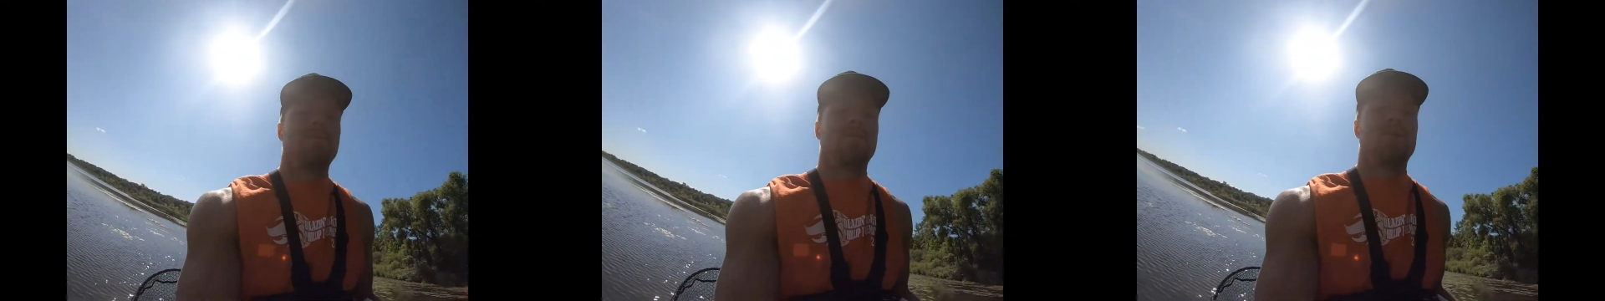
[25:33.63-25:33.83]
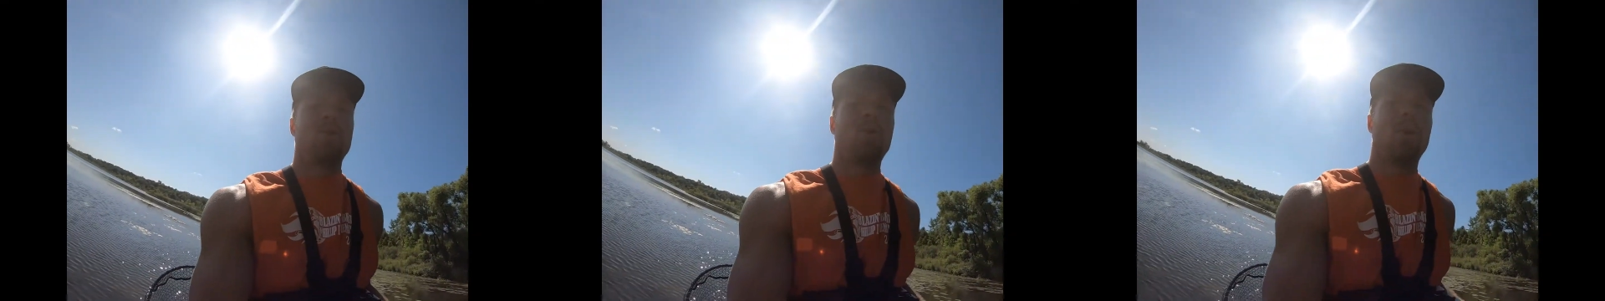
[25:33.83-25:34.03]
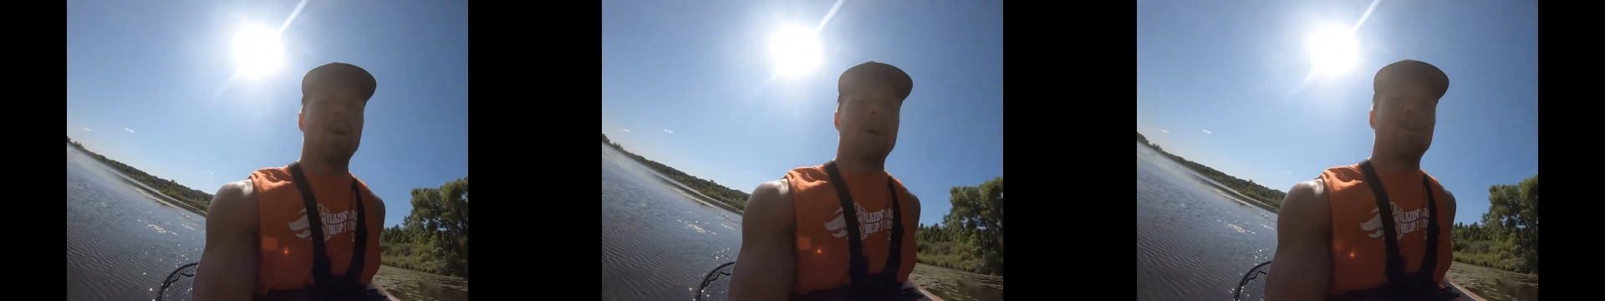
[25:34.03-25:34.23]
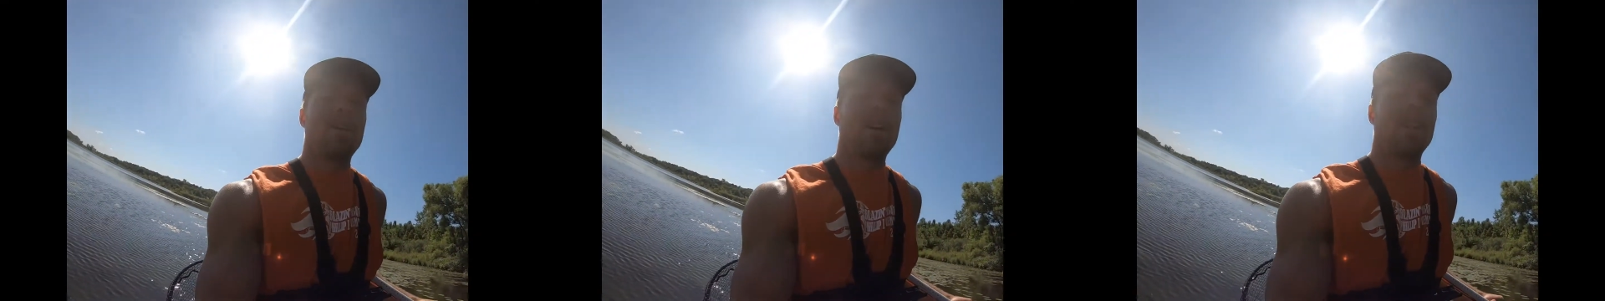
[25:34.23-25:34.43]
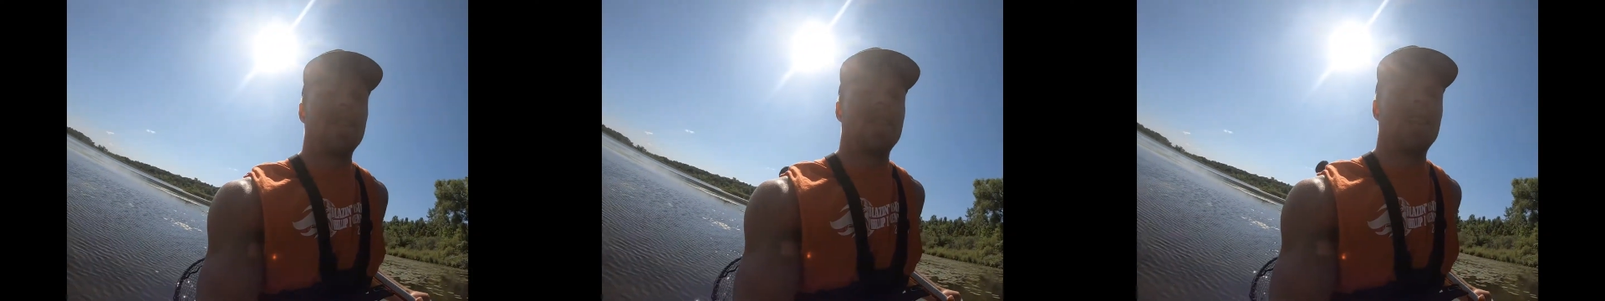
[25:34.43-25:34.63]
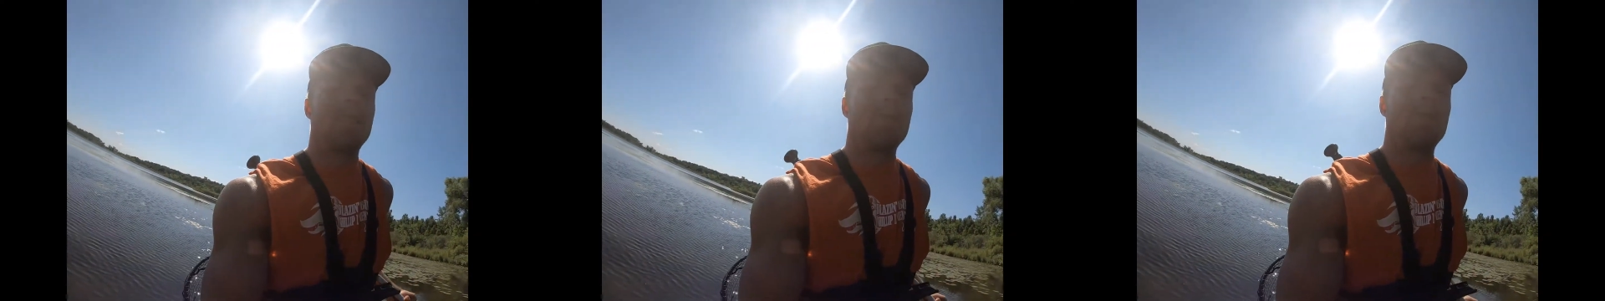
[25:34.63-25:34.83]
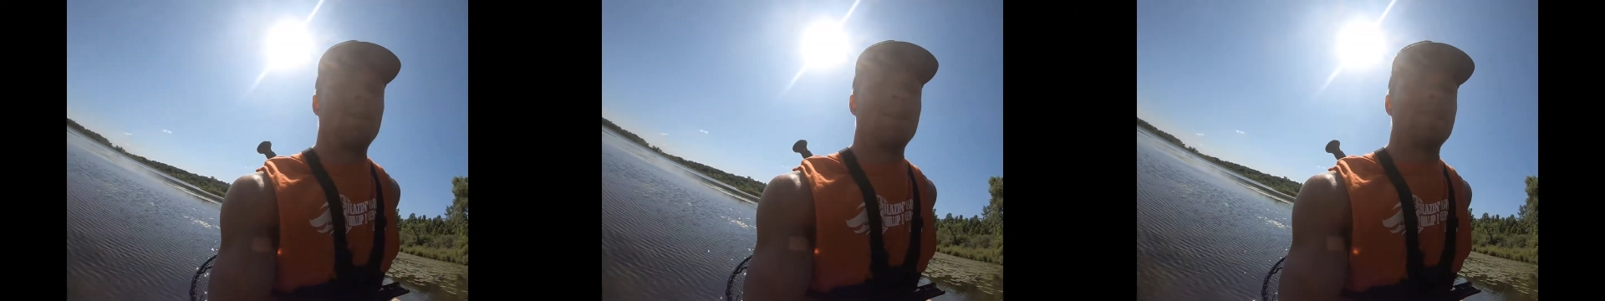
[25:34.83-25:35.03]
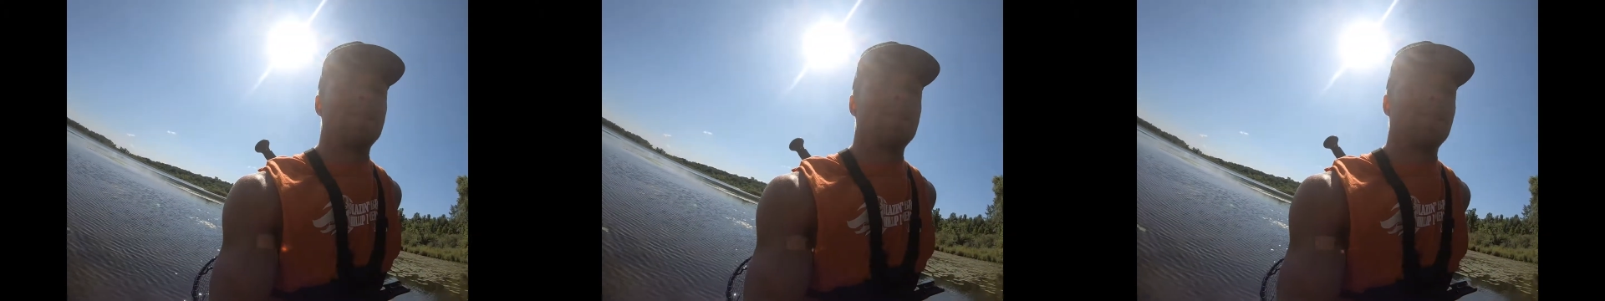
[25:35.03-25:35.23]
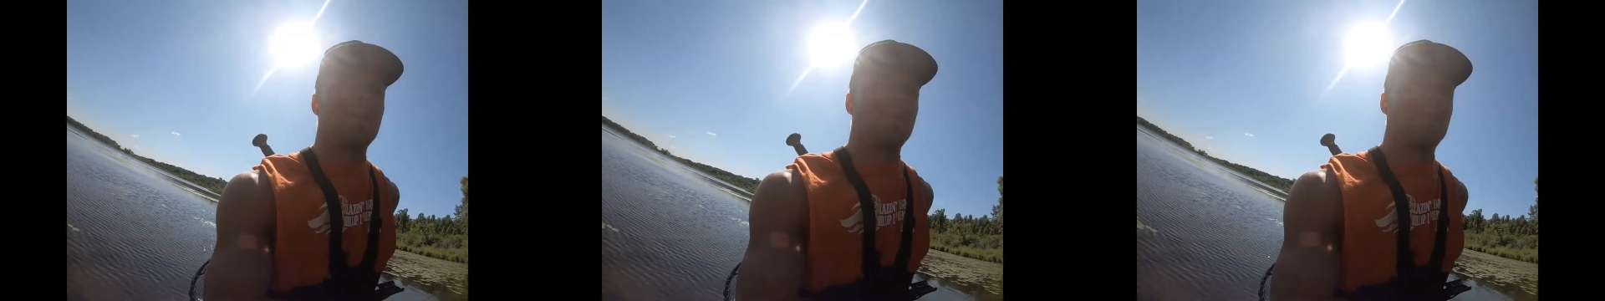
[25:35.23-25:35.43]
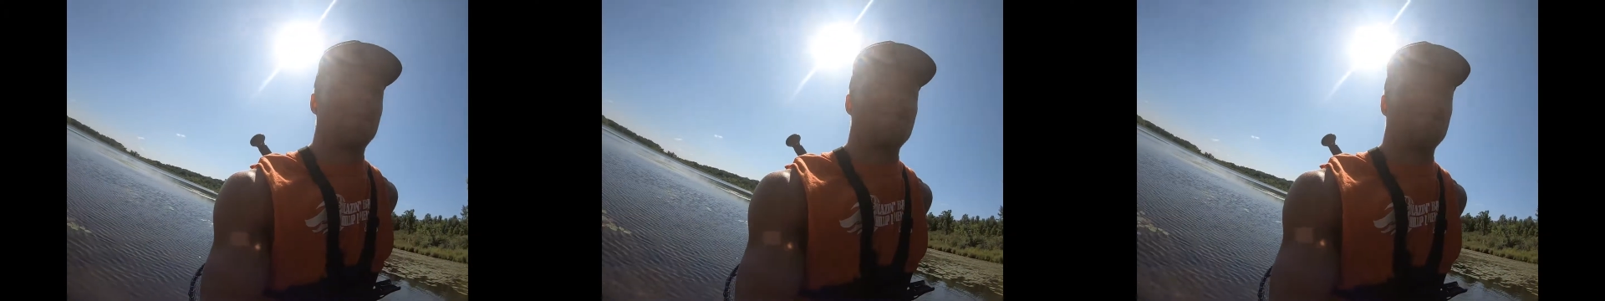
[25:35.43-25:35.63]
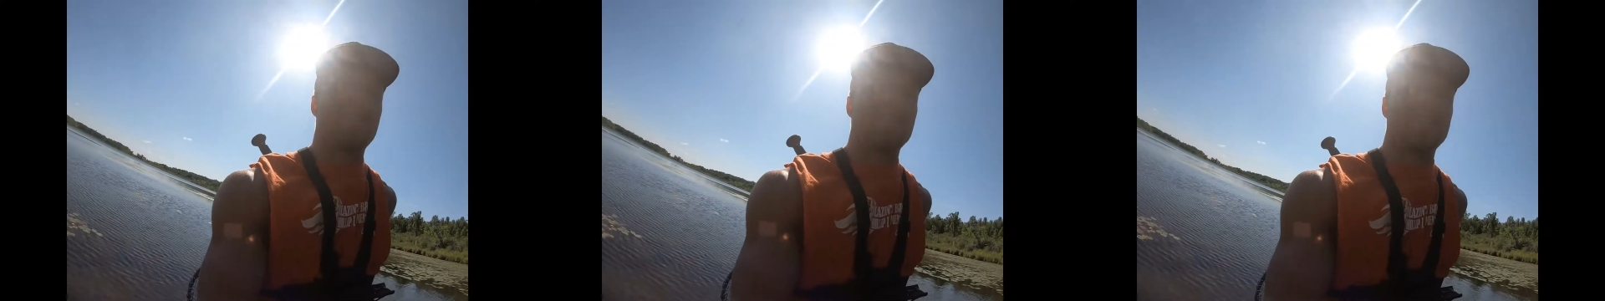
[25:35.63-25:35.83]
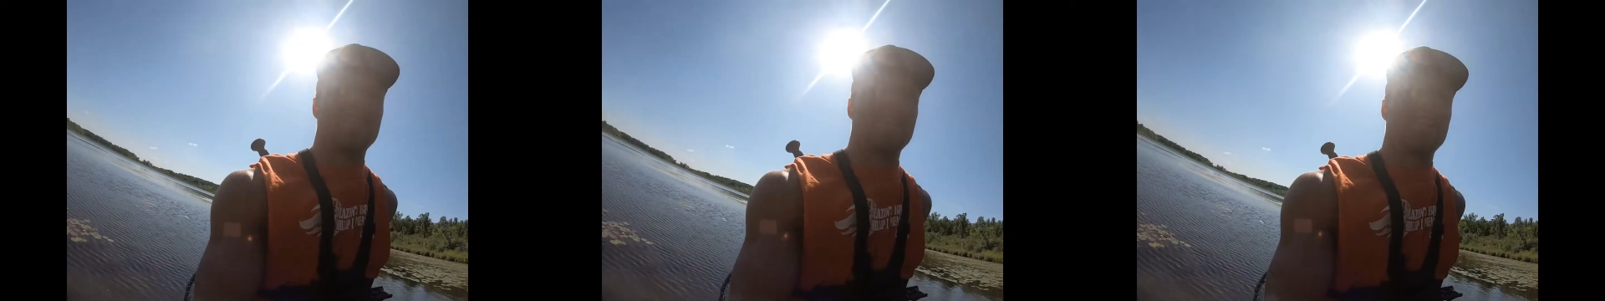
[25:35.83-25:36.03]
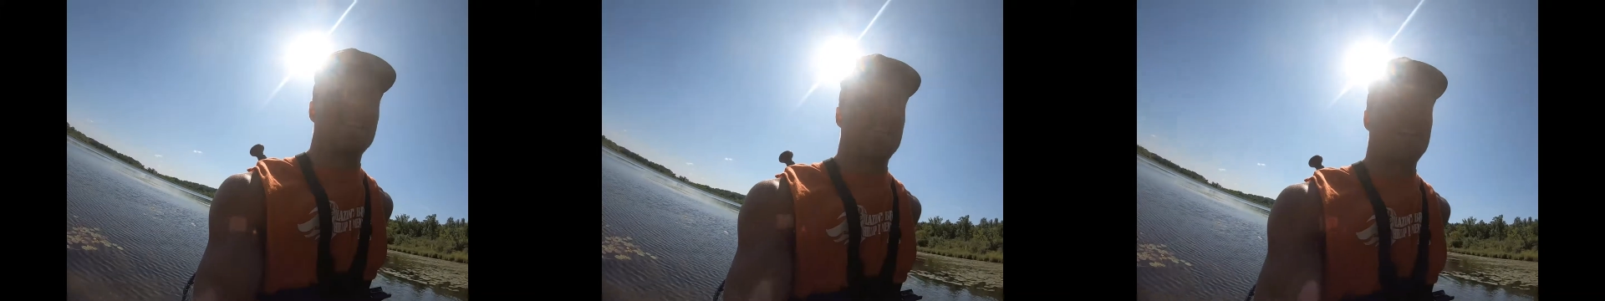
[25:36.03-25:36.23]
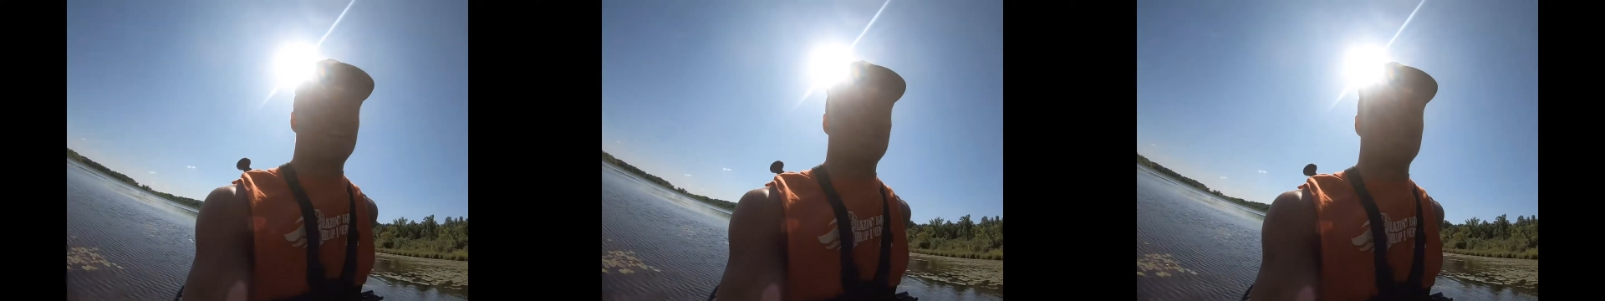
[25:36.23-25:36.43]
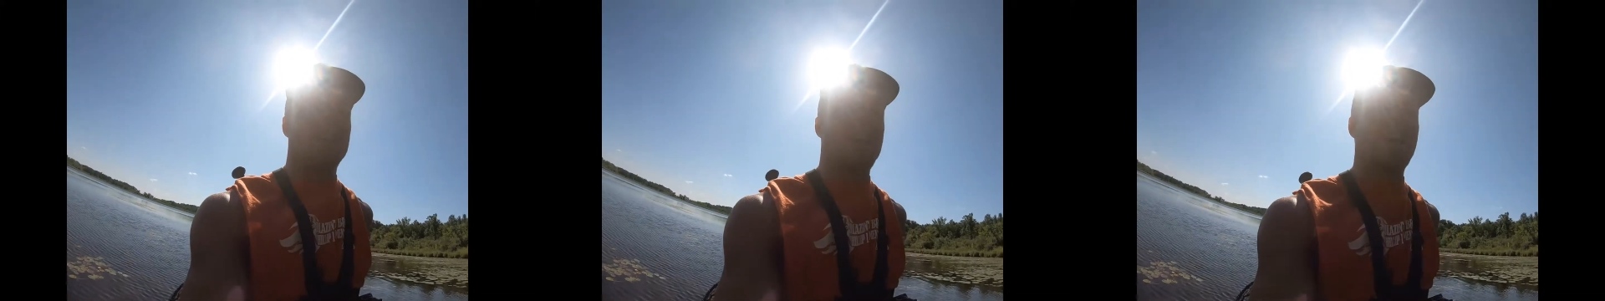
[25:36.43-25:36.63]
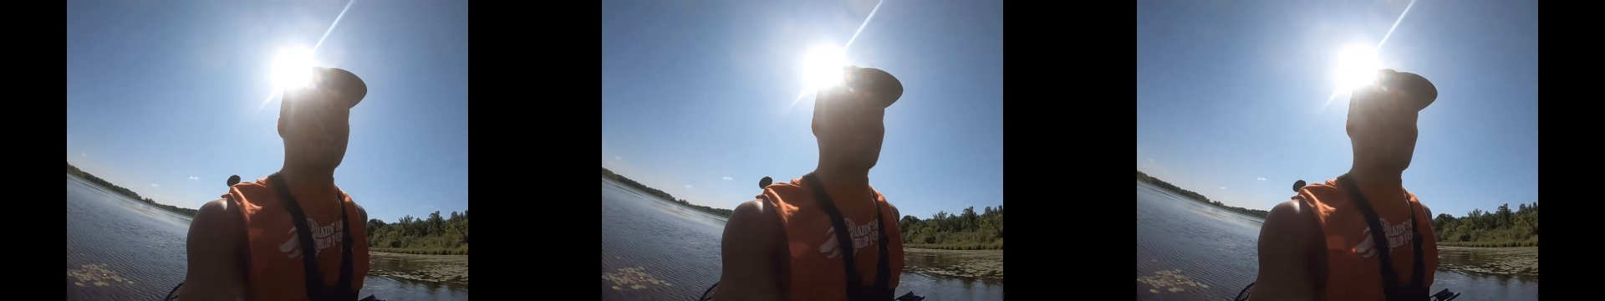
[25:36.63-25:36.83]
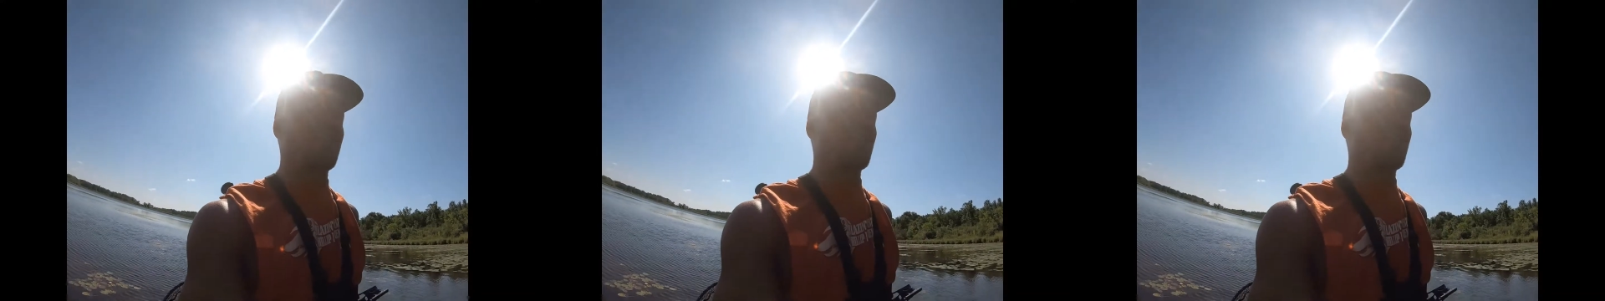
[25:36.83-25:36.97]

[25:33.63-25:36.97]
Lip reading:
Nobody's mouth can be seen.